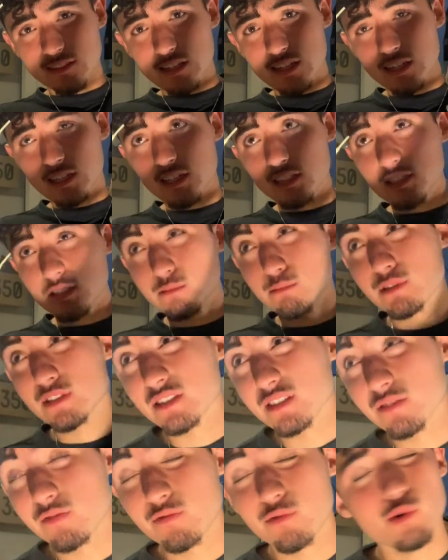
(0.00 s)
I got them on
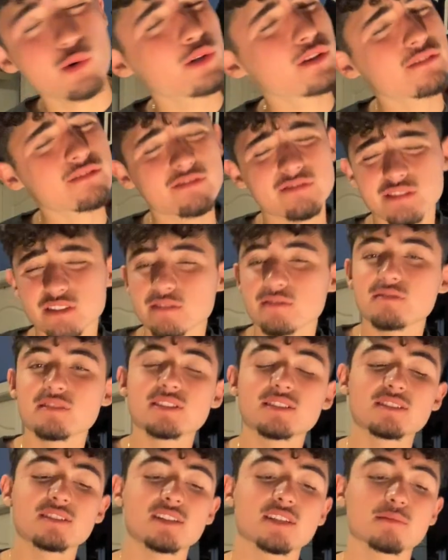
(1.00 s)
the 4th or 5th
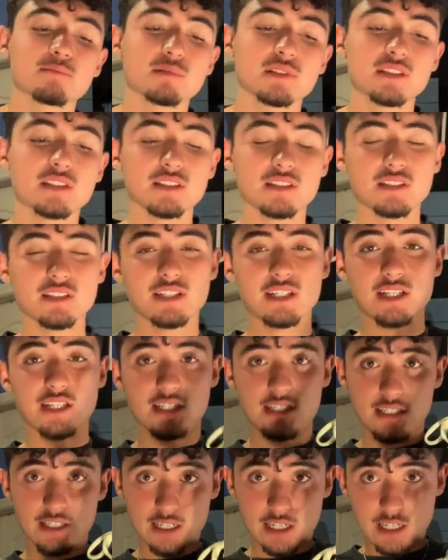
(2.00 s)
restock, but
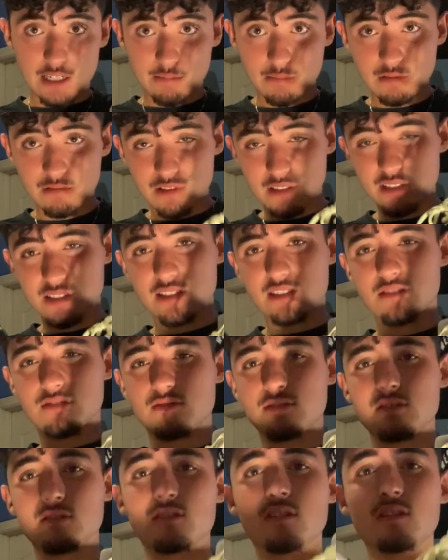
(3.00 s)
I've been wanting these for a